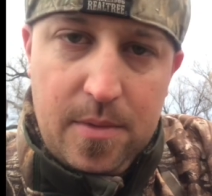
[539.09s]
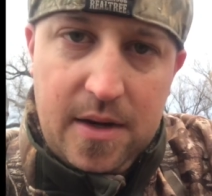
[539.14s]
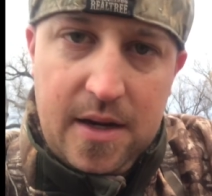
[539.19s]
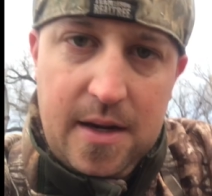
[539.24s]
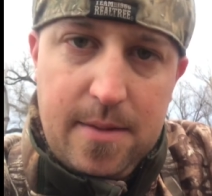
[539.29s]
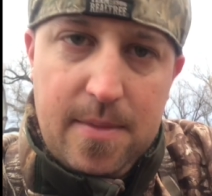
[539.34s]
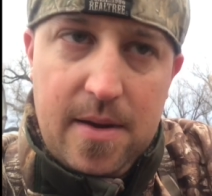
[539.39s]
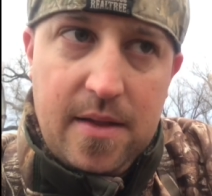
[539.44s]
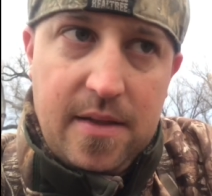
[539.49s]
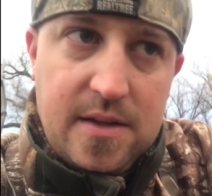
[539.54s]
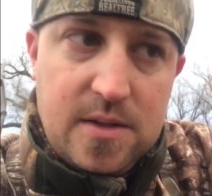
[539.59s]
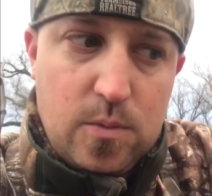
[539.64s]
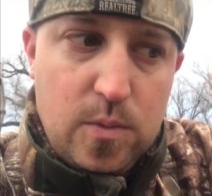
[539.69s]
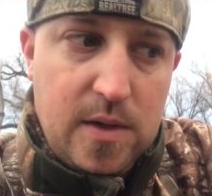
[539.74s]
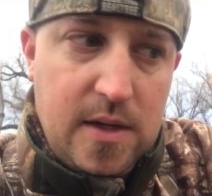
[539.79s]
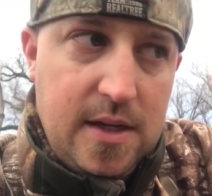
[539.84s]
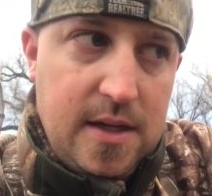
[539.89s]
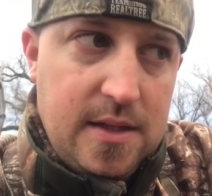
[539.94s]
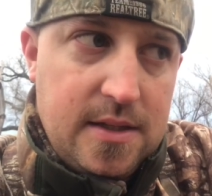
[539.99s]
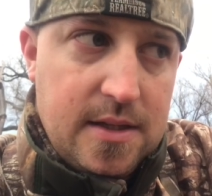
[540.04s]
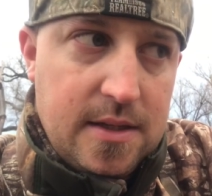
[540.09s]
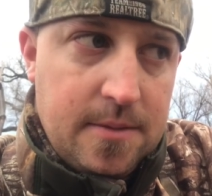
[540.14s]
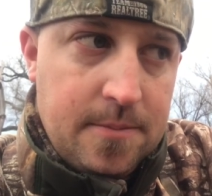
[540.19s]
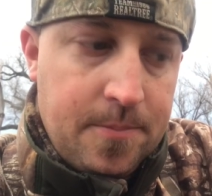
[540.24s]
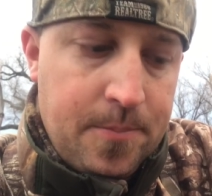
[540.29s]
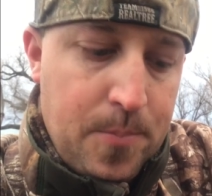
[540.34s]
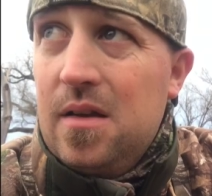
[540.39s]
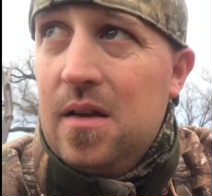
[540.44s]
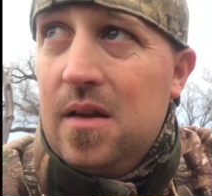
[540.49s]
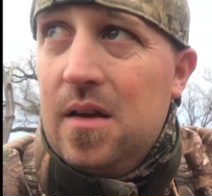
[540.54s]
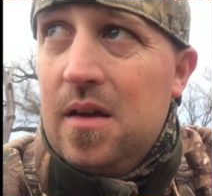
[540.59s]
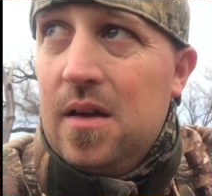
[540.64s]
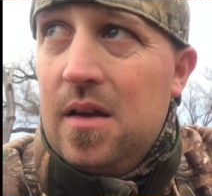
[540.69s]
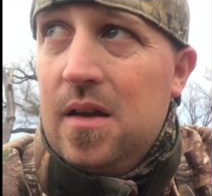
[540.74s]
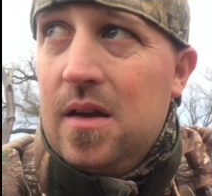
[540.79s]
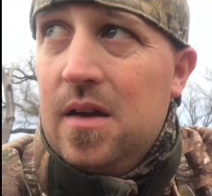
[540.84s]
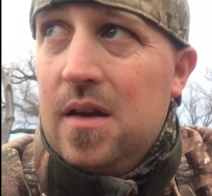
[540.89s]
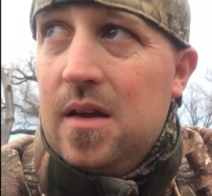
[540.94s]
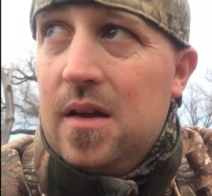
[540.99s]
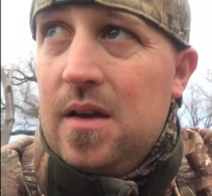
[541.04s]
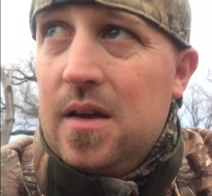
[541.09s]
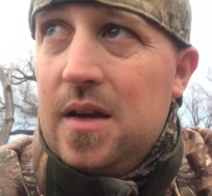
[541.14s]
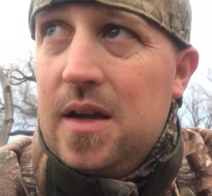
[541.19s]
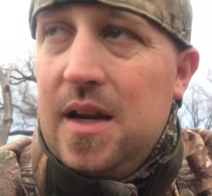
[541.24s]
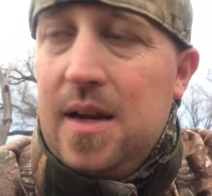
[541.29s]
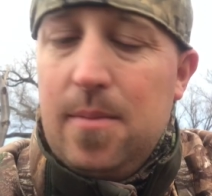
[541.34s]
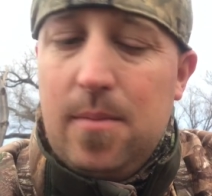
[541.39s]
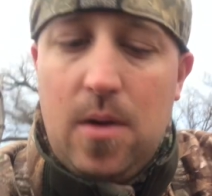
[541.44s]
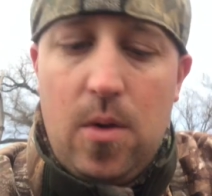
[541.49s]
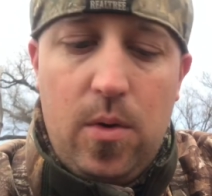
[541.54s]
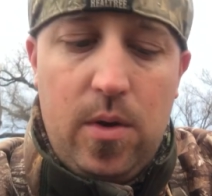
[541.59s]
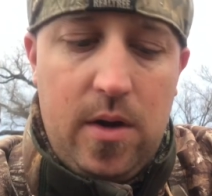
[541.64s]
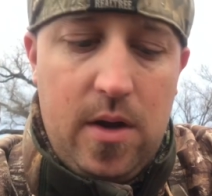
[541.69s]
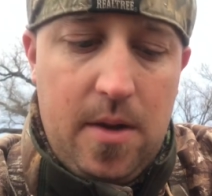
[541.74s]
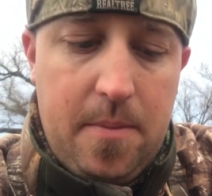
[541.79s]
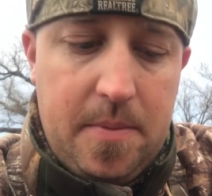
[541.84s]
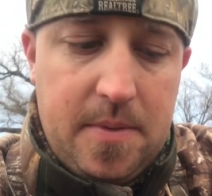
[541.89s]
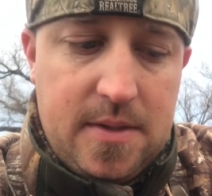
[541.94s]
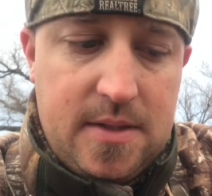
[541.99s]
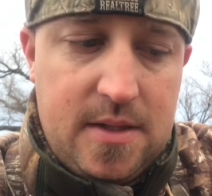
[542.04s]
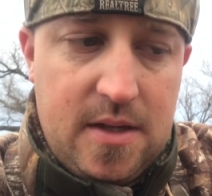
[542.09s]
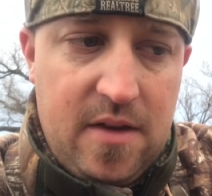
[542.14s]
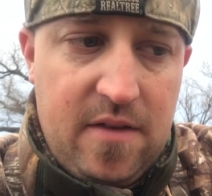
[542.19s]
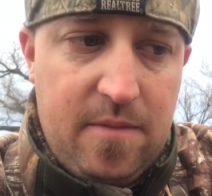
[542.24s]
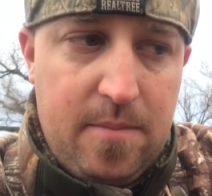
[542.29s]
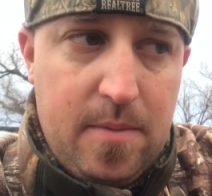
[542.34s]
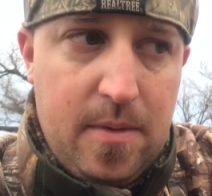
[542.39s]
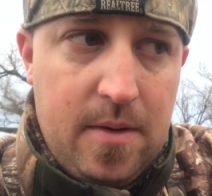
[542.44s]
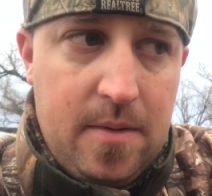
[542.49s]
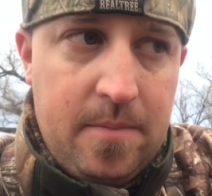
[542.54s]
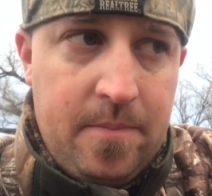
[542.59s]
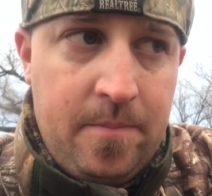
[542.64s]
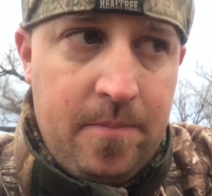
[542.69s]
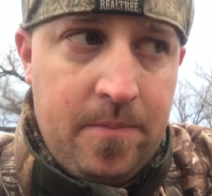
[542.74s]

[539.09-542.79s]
gonna get him out of these weeds and get him loaded up and stuff, but